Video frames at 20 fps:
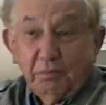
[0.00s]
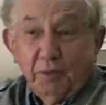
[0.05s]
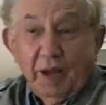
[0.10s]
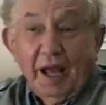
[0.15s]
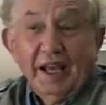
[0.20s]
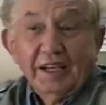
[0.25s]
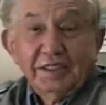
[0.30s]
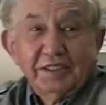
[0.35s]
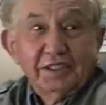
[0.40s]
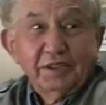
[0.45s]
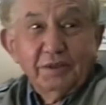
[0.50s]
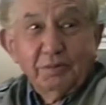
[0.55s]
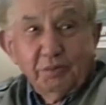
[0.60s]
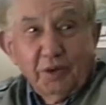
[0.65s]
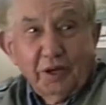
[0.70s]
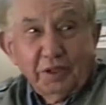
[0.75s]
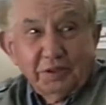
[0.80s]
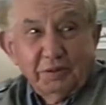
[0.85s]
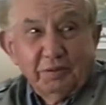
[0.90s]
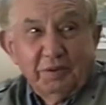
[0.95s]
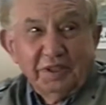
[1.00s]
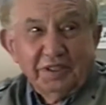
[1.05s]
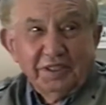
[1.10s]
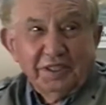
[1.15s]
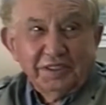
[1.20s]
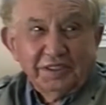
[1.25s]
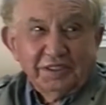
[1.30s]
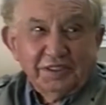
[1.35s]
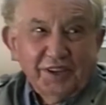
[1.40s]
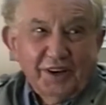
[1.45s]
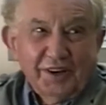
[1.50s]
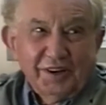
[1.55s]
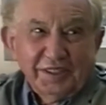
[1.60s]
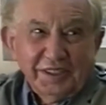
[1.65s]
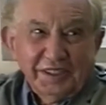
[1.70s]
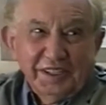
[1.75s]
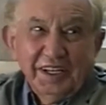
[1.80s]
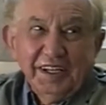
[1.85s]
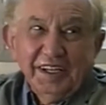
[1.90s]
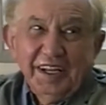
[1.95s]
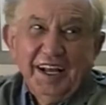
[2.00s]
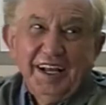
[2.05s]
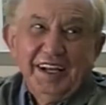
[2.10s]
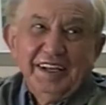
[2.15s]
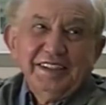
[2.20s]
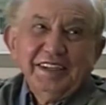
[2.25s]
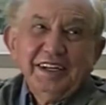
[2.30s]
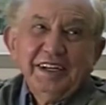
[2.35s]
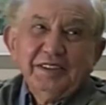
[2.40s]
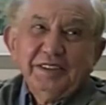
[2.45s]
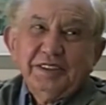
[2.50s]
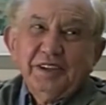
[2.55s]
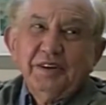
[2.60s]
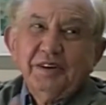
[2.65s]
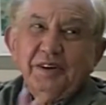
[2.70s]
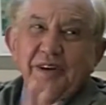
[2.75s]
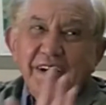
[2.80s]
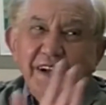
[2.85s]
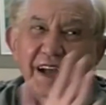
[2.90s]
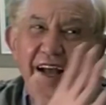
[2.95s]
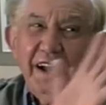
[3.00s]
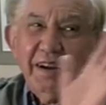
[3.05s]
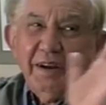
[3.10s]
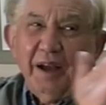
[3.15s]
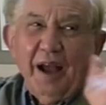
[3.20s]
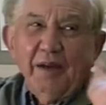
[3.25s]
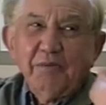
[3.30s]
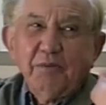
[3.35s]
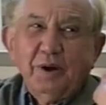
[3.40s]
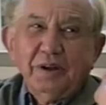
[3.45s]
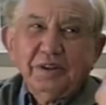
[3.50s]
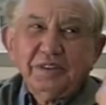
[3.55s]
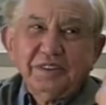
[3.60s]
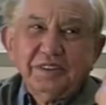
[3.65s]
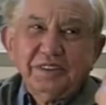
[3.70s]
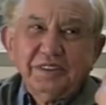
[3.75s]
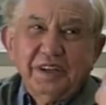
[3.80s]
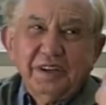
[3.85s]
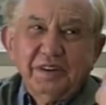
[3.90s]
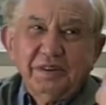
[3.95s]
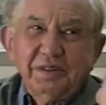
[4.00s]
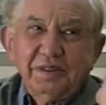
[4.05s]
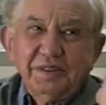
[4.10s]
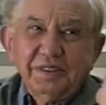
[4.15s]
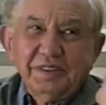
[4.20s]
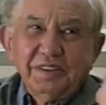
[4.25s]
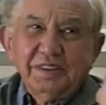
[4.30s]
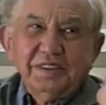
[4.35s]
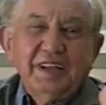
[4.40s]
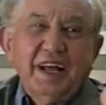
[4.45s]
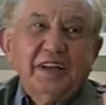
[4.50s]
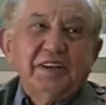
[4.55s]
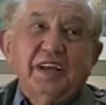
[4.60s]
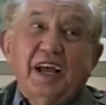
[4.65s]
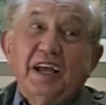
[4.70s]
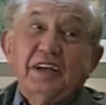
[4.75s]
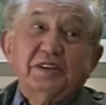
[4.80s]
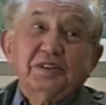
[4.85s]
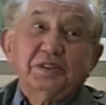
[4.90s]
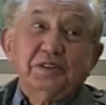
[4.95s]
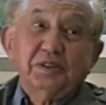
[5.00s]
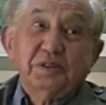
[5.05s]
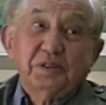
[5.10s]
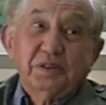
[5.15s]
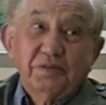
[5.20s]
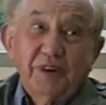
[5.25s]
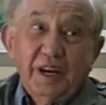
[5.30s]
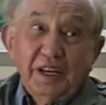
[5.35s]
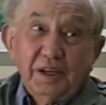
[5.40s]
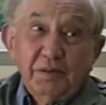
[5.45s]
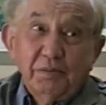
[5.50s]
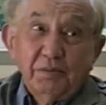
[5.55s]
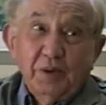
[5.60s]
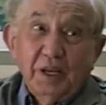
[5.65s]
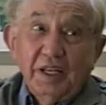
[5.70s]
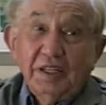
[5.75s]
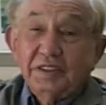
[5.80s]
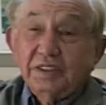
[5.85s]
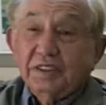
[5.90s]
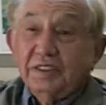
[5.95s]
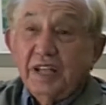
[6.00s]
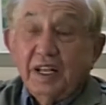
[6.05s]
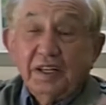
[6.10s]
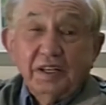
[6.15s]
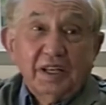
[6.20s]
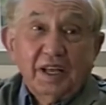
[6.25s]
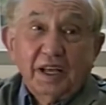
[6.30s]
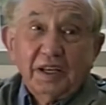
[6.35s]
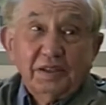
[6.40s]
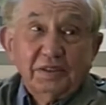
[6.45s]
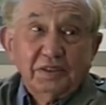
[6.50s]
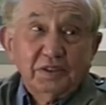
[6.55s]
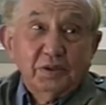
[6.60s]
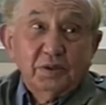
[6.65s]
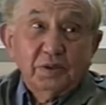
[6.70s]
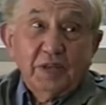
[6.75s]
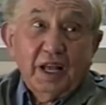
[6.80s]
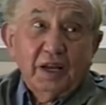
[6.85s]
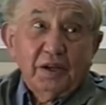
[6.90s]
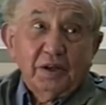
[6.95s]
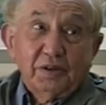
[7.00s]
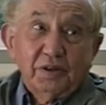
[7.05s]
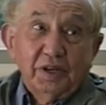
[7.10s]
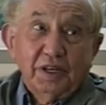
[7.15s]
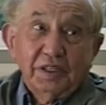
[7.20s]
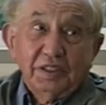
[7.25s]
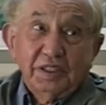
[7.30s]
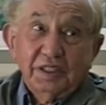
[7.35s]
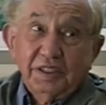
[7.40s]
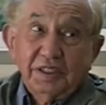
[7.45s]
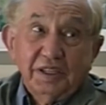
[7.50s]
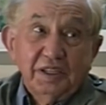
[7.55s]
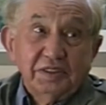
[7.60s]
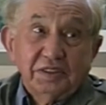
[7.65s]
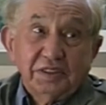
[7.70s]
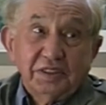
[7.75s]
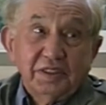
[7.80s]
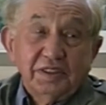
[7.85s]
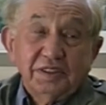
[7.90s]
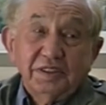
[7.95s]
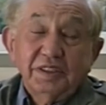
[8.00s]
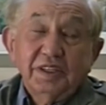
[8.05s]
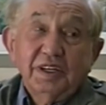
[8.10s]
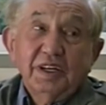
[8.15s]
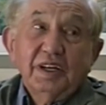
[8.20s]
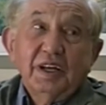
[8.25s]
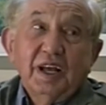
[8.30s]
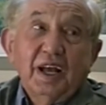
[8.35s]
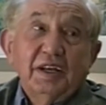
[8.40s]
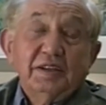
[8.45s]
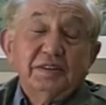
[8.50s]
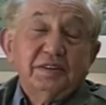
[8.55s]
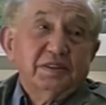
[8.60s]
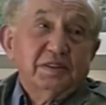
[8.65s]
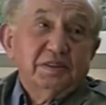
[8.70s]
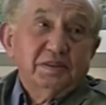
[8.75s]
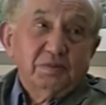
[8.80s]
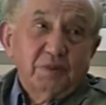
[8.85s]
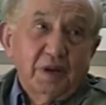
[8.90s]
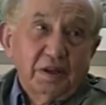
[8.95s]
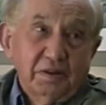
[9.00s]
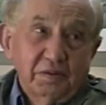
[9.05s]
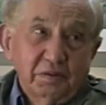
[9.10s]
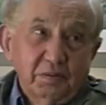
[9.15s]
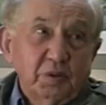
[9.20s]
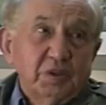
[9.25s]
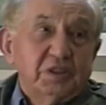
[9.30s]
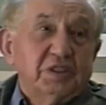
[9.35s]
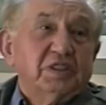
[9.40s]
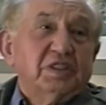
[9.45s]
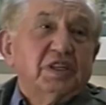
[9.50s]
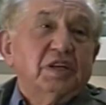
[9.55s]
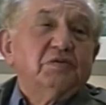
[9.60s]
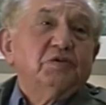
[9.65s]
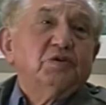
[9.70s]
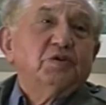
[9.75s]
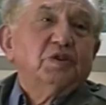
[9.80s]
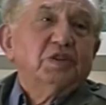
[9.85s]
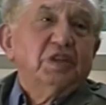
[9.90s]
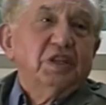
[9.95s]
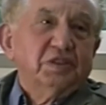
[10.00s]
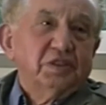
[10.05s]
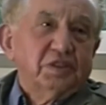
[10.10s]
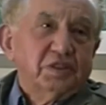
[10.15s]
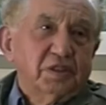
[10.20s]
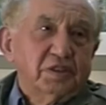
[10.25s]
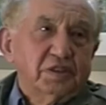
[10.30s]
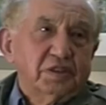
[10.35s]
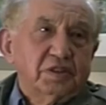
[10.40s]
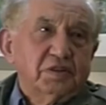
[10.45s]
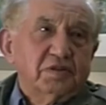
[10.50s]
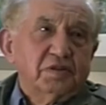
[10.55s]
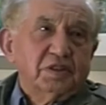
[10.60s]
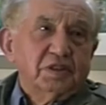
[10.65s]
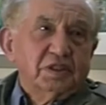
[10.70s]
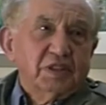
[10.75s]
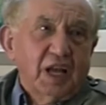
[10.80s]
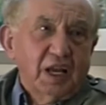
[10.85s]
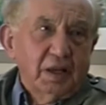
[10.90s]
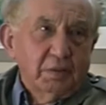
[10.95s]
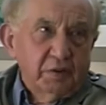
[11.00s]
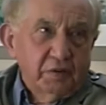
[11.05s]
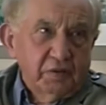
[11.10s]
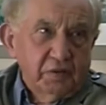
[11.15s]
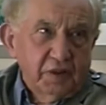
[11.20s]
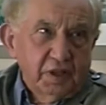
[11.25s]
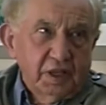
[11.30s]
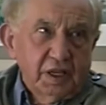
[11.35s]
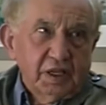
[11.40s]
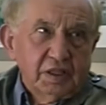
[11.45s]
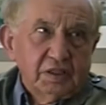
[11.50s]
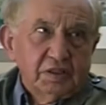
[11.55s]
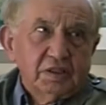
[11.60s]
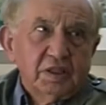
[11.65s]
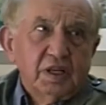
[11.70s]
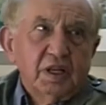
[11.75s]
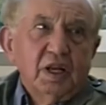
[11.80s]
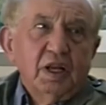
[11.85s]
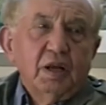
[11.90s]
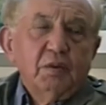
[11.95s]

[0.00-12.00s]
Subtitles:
6 or 8 bikes at the bottom of the dock. So there's nothing I could do to recompense, nothing I could do without creating an incident. And it's but it gives you an instance of the type of things.